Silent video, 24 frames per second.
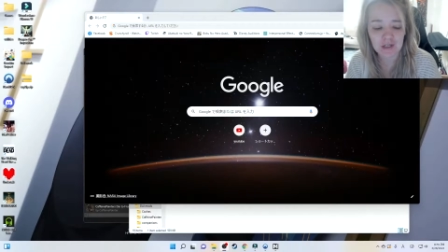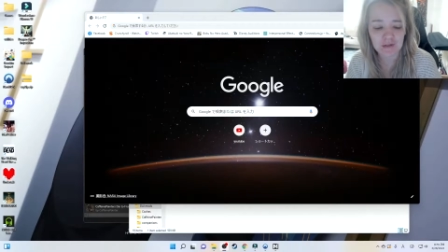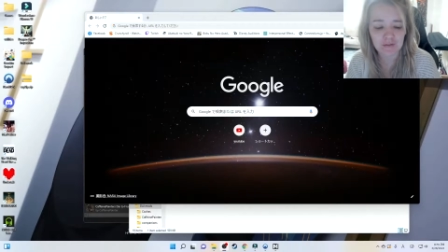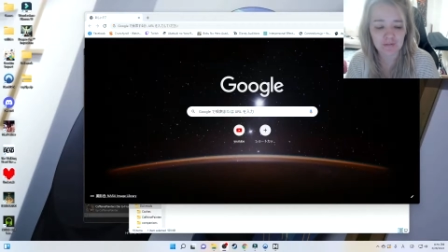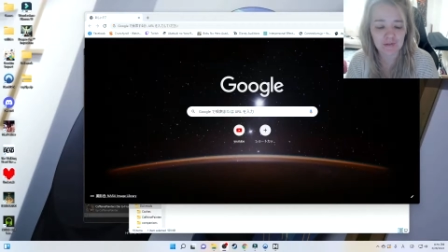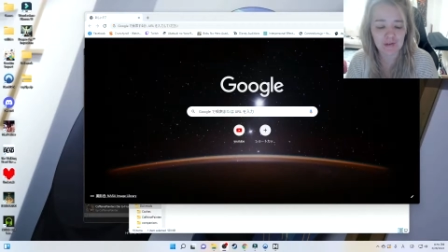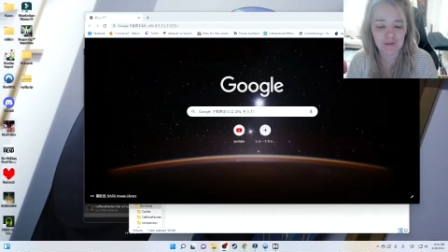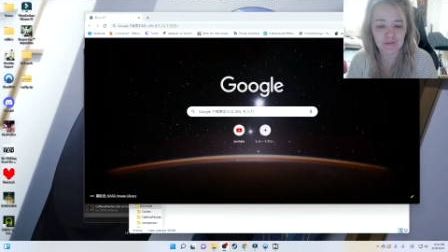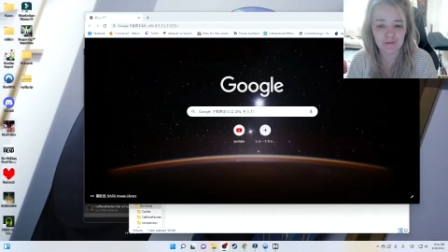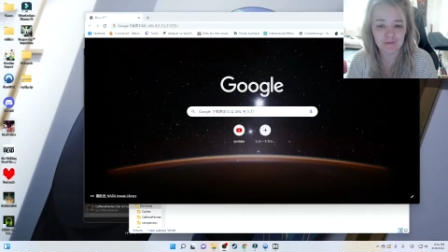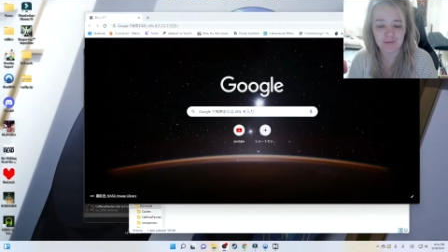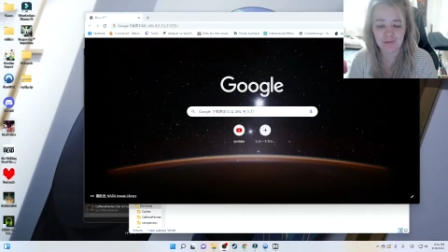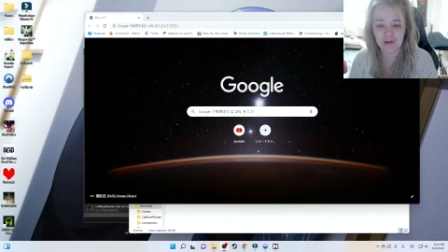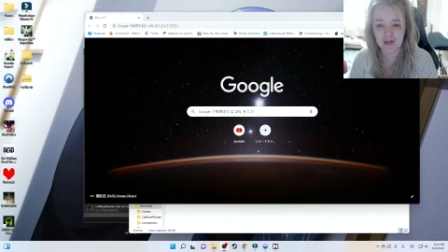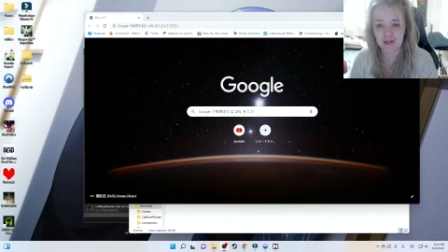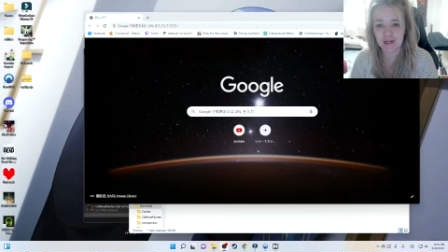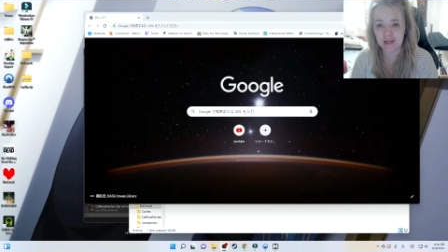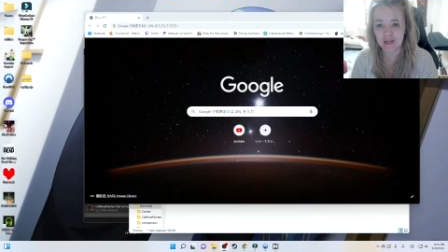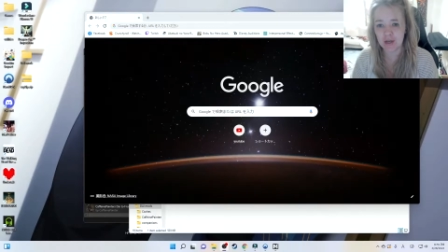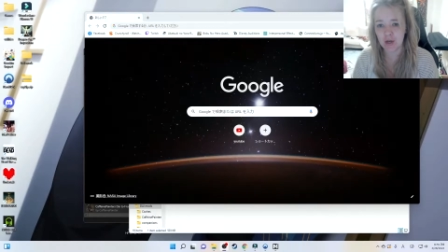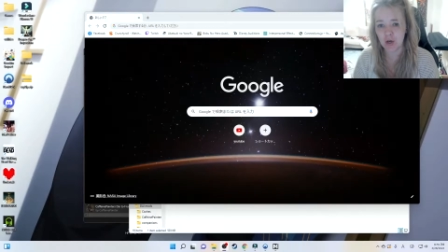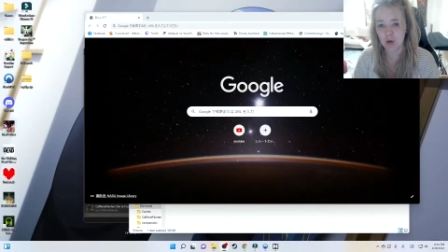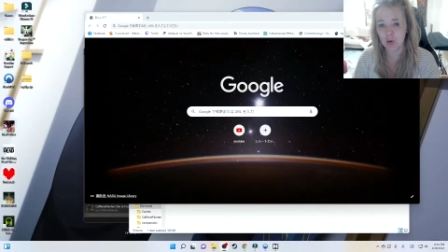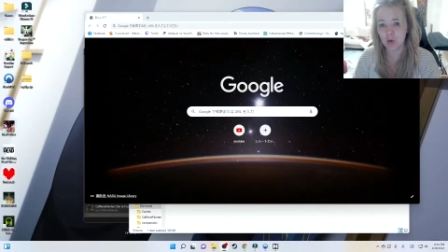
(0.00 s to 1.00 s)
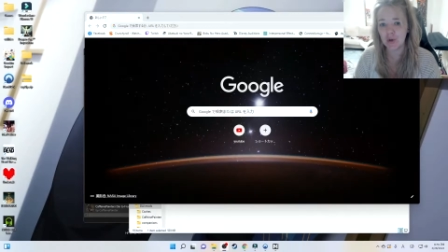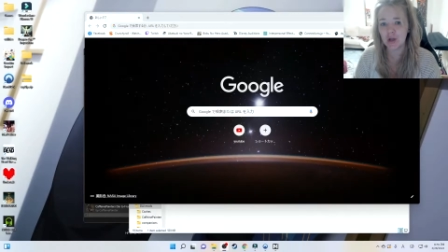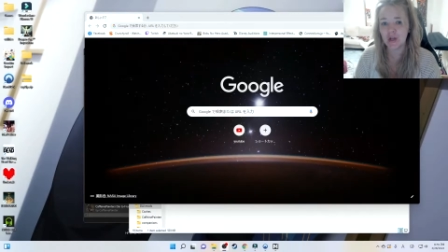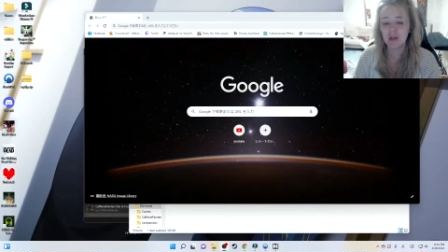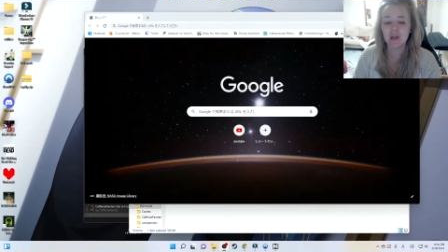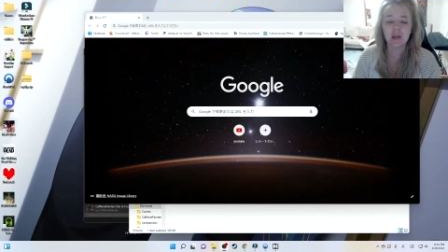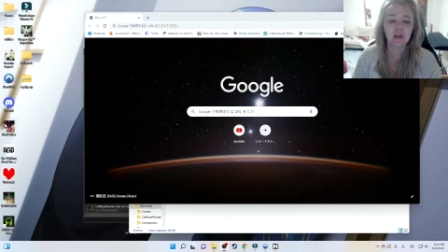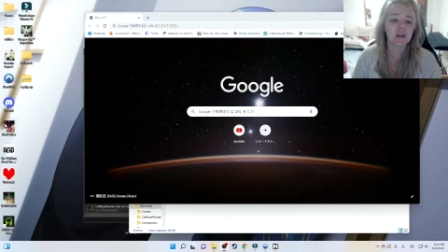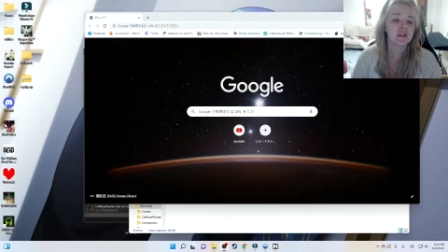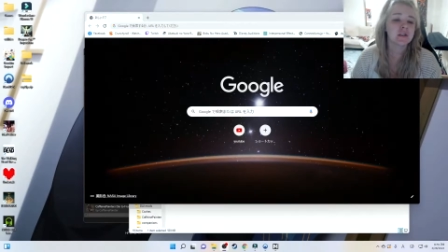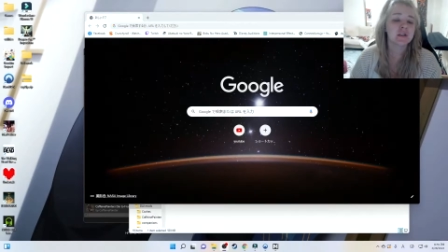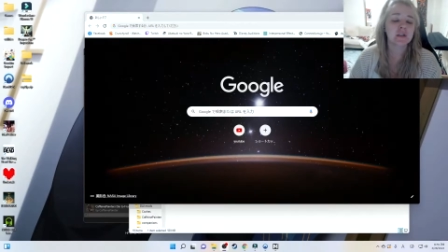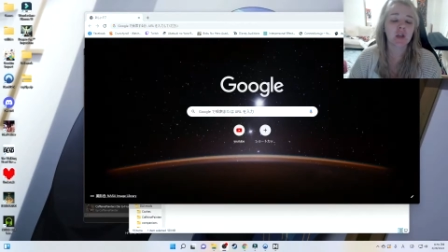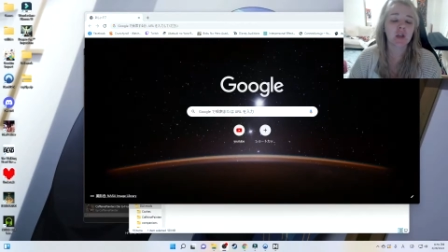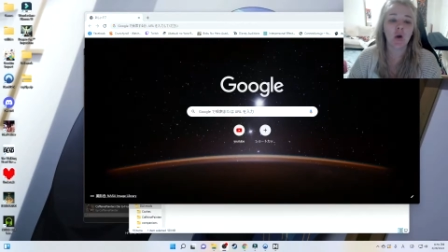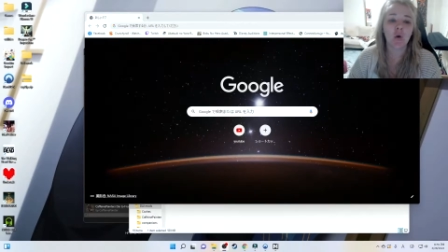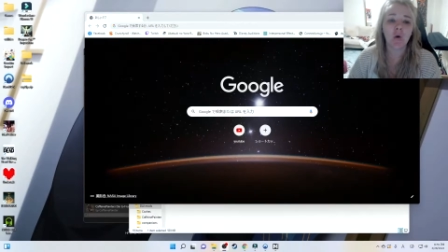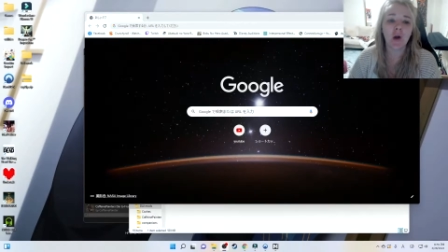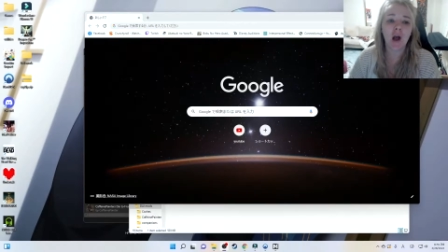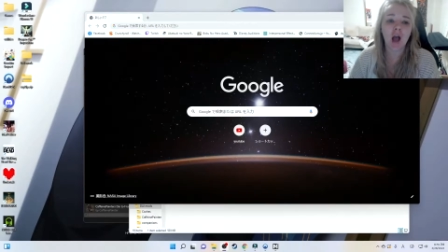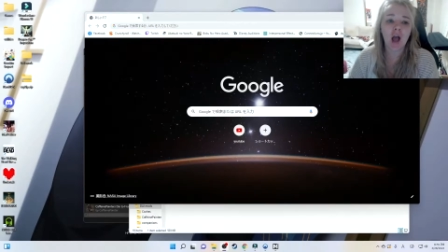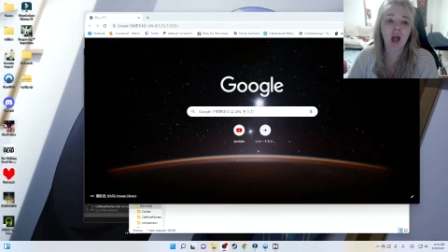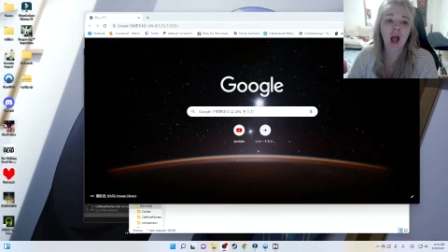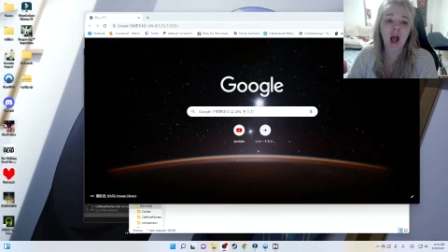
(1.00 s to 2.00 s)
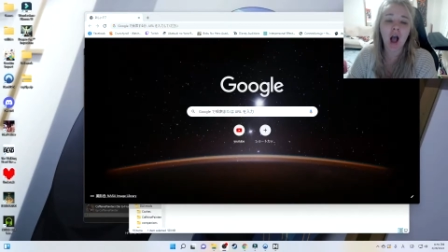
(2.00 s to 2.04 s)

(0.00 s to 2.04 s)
of a video. So